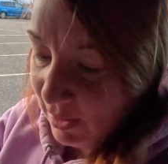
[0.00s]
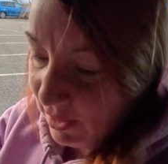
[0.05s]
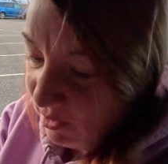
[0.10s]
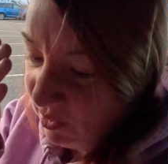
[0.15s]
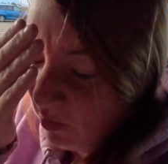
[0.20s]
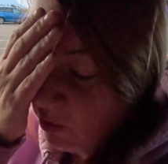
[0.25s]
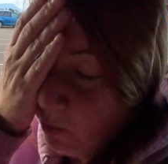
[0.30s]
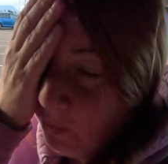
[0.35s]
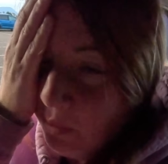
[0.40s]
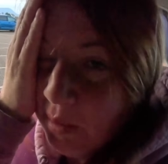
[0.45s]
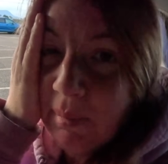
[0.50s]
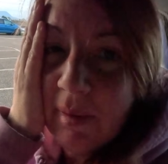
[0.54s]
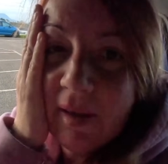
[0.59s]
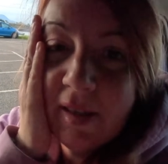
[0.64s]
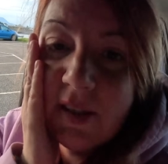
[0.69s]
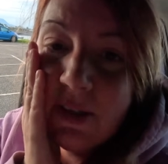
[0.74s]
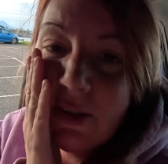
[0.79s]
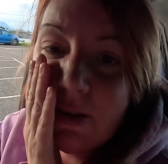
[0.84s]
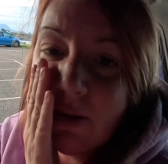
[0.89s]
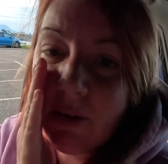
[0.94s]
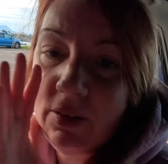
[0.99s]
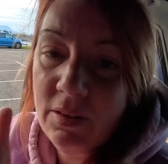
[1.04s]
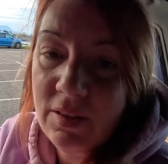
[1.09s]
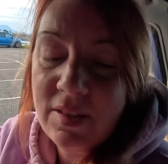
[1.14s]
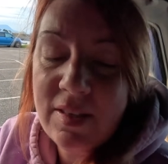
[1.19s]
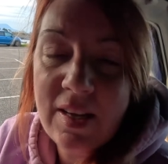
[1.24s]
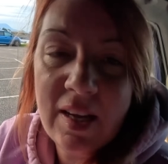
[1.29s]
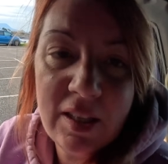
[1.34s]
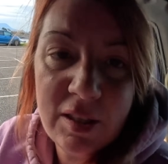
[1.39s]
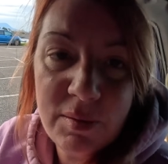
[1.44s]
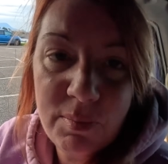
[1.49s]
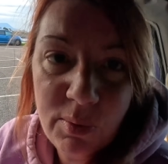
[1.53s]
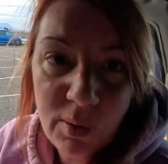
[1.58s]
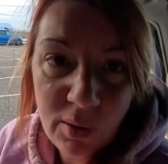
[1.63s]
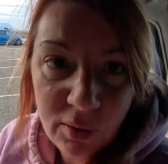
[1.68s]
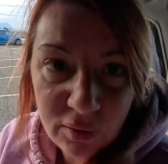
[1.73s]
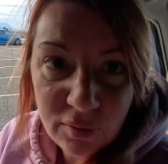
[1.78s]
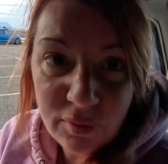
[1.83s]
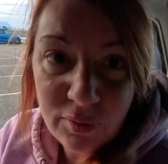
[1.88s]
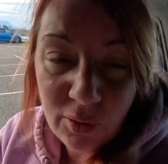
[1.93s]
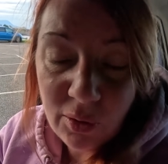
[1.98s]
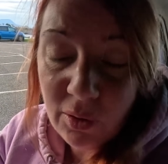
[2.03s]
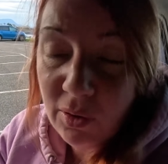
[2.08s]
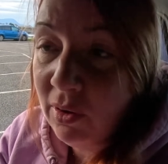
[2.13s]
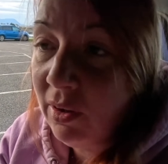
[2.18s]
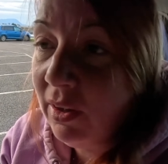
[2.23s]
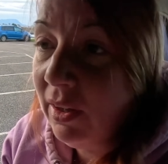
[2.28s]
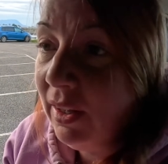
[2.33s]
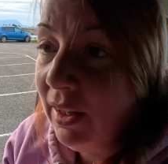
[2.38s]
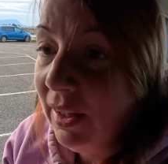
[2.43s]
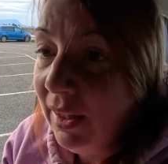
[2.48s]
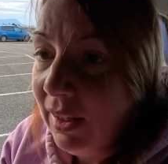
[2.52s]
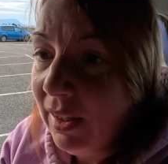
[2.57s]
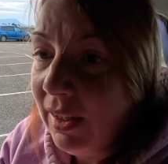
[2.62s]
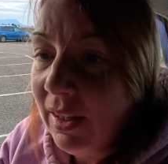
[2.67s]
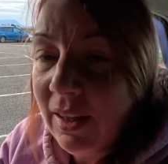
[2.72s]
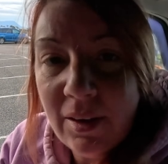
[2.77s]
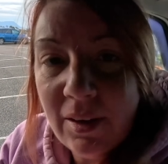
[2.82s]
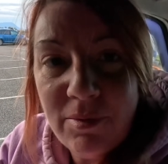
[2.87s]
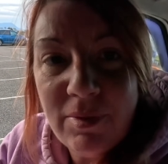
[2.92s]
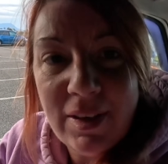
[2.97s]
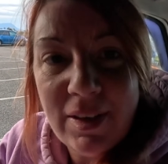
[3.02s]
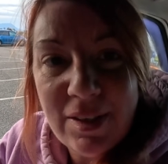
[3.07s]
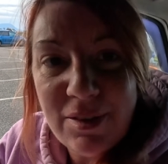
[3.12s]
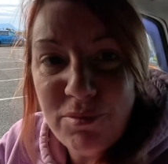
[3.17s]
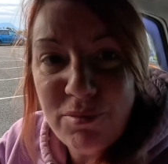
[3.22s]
There's a couple of bits on the side to put on the floor, and I'm ready to